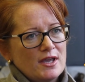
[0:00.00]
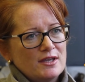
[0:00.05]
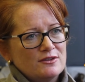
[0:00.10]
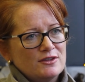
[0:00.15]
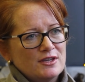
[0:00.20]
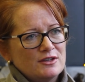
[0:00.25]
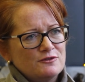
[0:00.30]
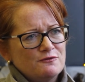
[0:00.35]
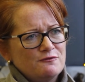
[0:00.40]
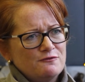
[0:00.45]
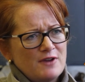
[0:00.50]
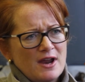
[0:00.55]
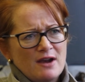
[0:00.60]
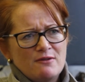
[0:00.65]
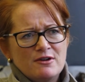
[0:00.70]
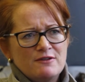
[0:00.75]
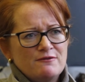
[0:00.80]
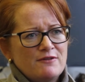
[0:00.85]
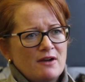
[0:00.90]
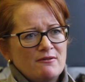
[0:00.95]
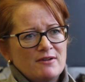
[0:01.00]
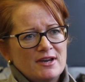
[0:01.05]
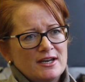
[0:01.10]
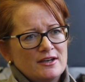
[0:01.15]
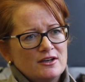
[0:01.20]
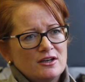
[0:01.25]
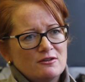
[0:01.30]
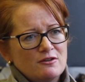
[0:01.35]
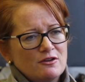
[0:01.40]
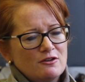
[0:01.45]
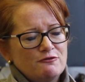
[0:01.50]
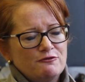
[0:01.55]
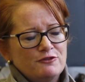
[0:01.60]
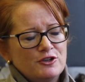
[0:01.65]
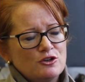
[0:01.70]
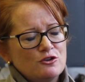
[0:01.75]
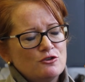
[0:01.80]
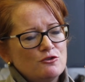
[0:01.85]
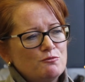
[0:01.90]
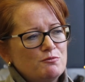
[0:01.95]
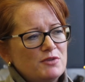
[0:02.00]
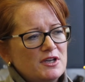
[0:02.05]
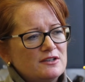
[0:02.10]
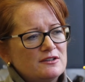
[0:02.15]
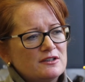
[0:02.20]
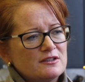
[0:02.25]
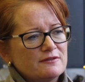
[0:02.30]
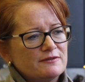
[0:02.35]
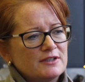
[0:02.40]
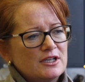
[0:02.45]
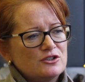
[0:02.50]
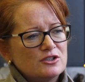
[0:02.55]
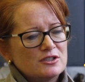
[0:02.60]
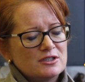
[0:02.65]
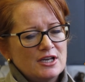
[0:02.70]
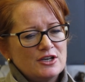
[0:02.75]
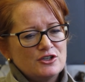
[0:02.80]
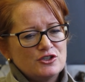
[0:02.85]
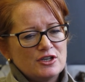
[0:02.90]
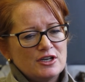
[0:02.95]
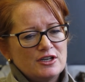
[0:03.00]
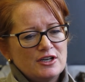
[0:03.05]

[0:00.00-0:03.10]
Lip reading: there's very, very few pieces of legislation